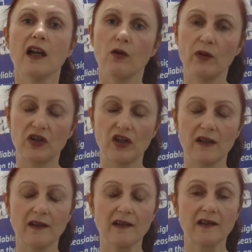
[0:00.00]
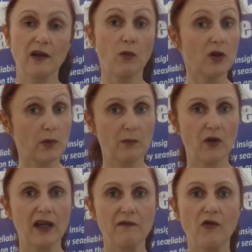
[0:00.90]
which is what we
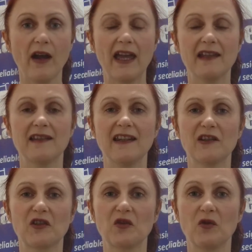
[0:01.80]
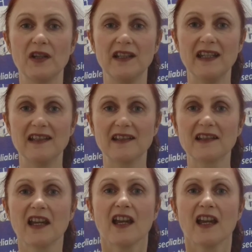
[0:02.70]
pray for and is sorely needed.